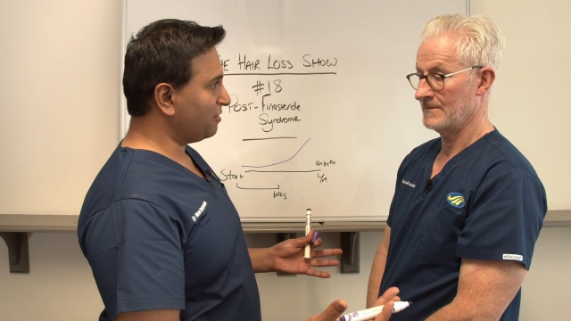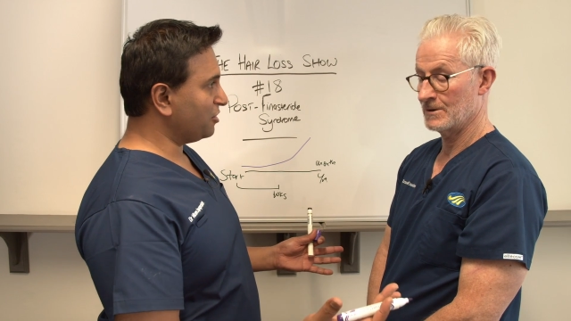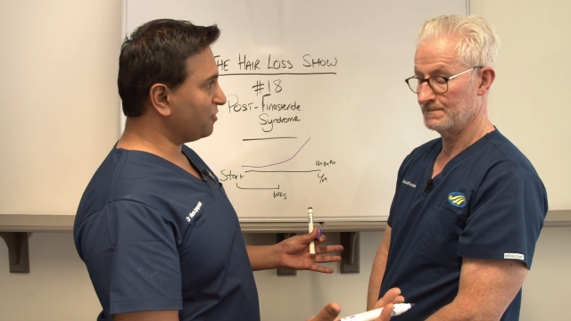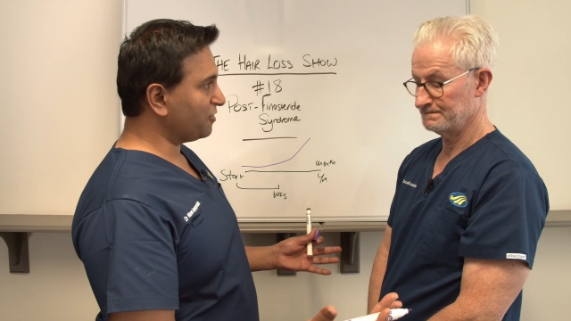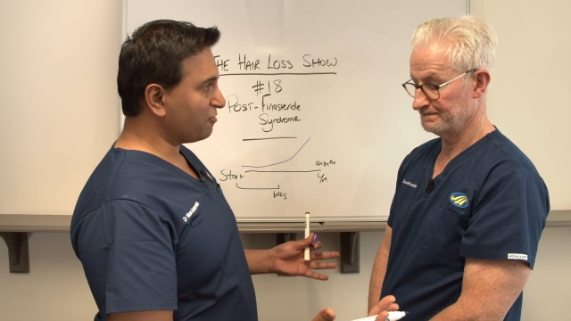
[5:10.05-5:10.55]
Speaker 1: you
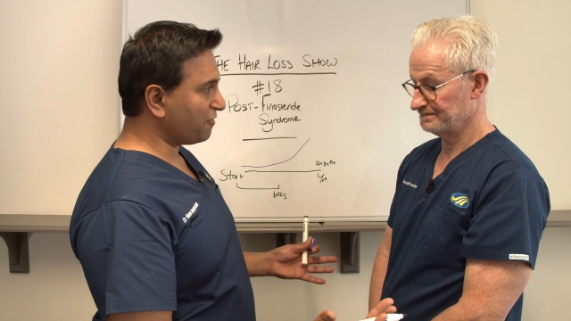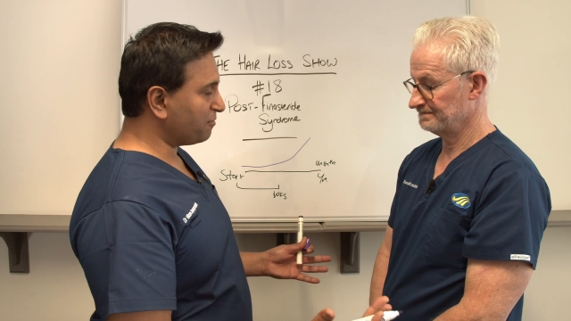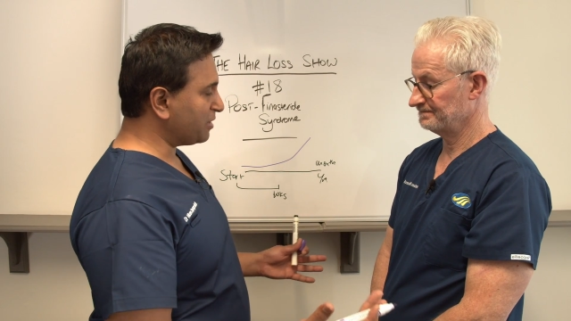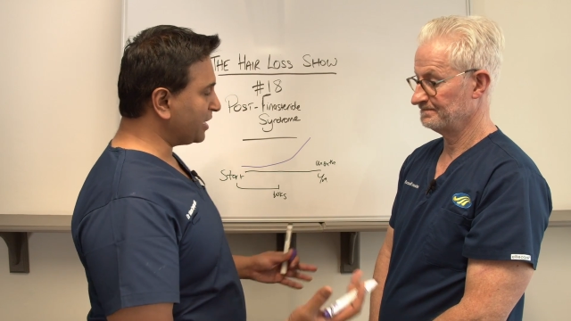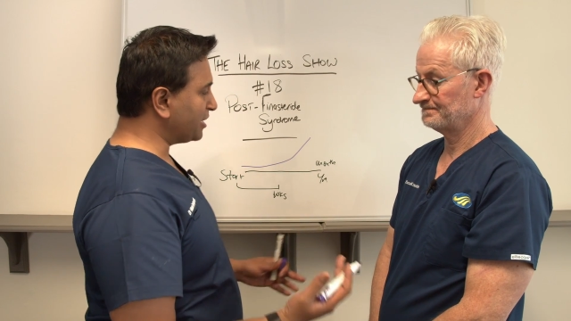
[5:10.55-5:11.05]
know, if they're off the
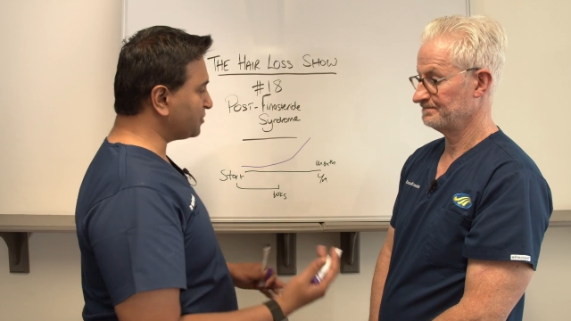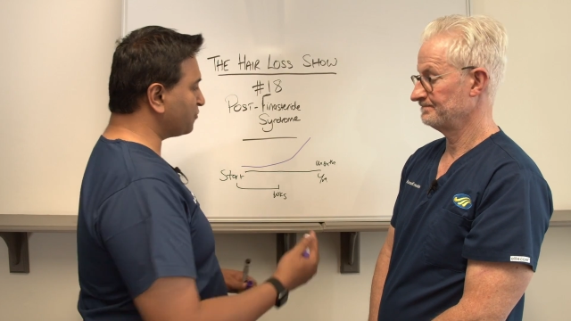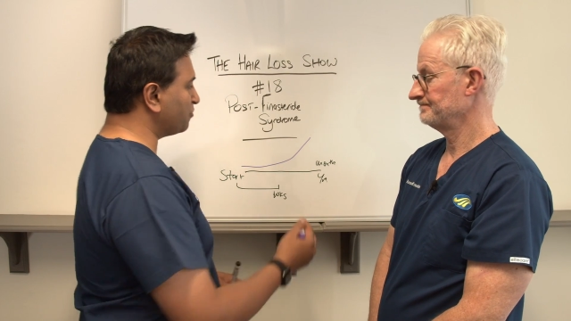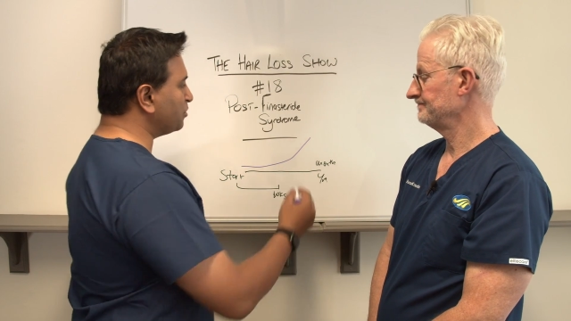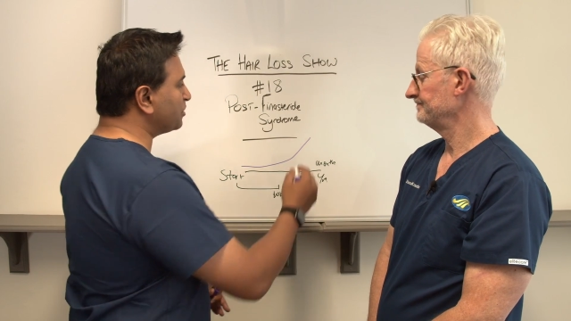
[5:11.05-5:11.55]
medication
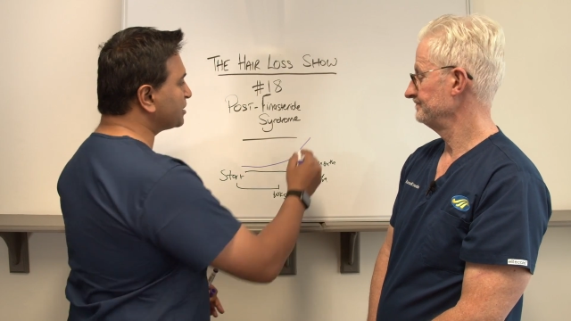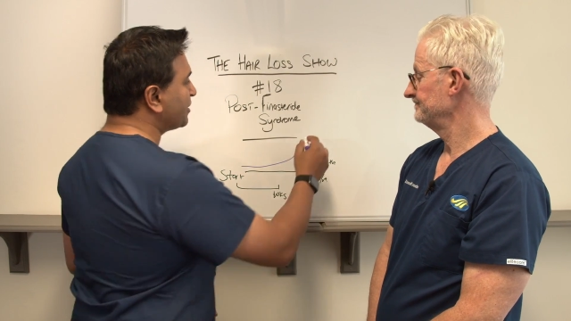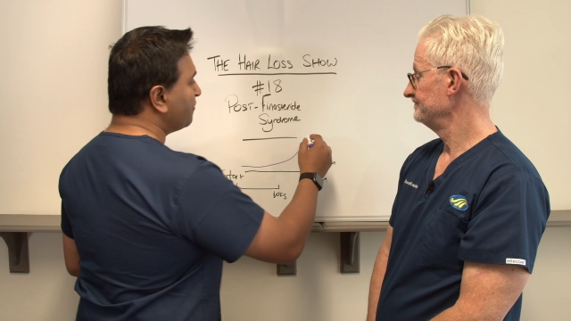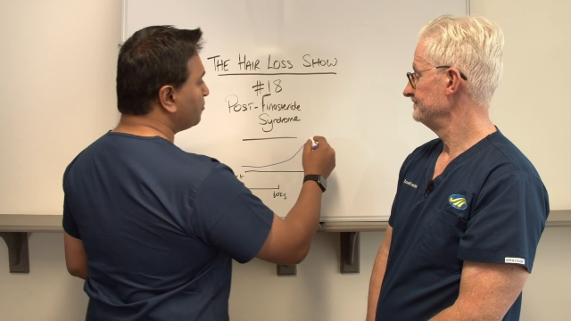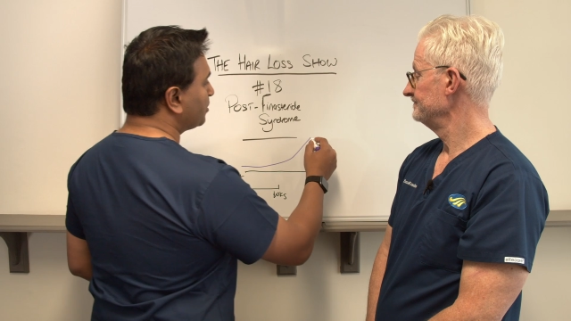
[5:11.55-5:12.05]
for a
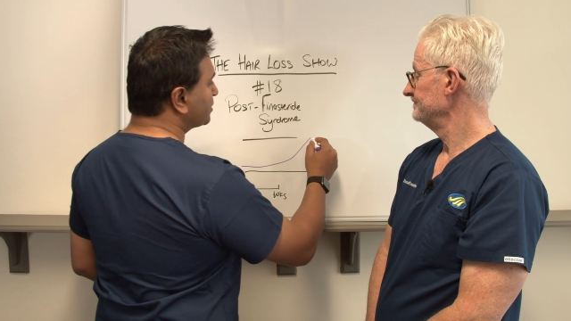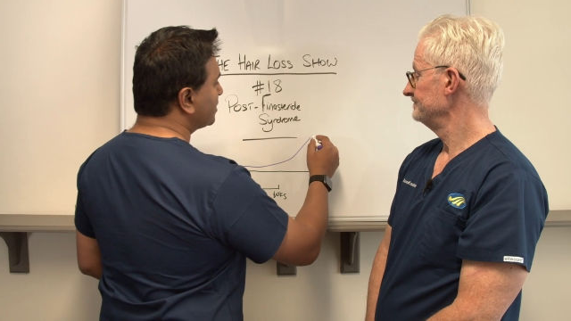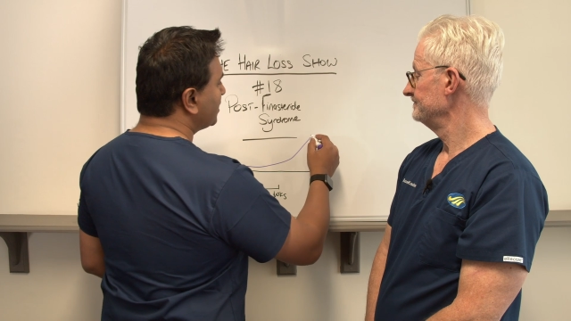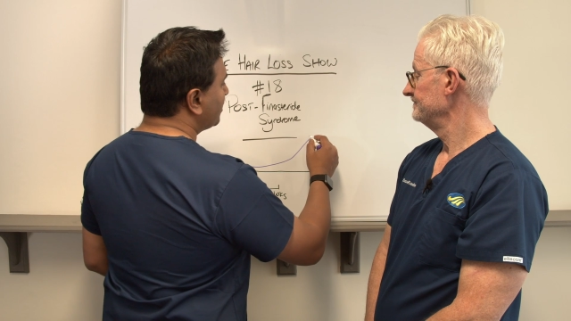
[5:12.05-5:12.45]
few months.